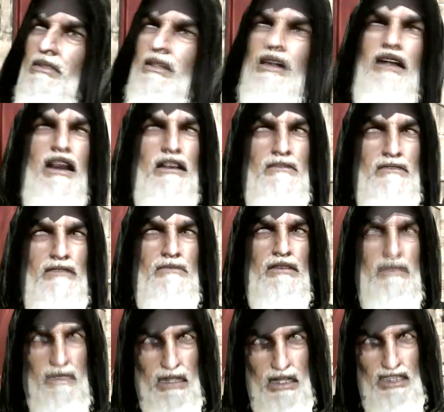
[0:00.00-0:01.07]
Wow. Let the
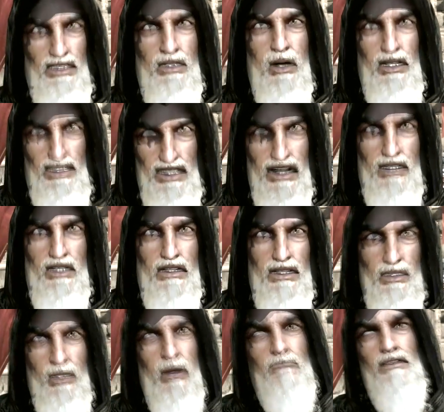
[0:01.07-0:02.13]
people mask you such
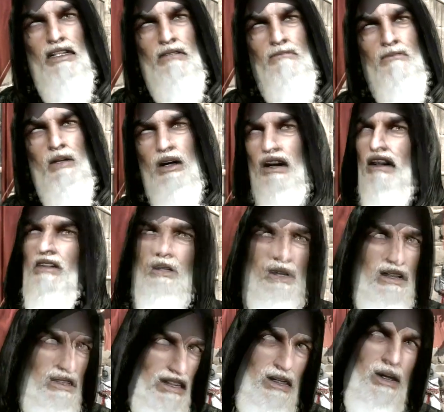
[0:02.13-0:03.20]
that you become one Wait,
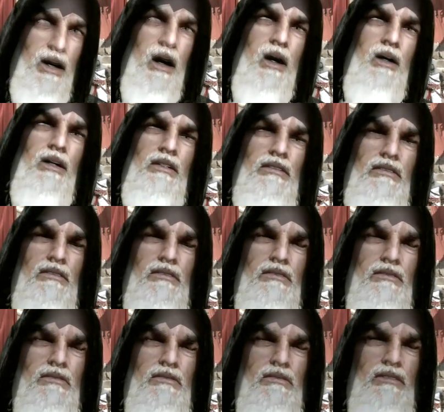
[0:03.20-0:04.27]
with the crowd. You're blind
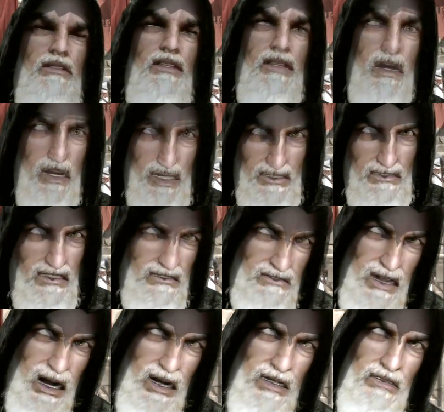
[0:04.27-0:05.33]
from your you left
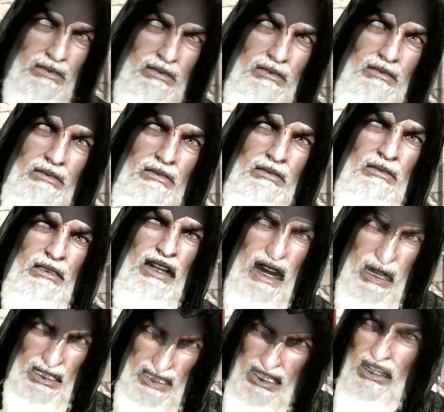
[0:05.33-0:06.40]
remember? eye? Alright,
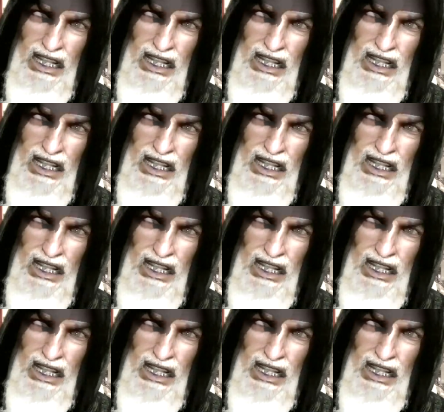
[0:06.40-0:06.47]
right but eye.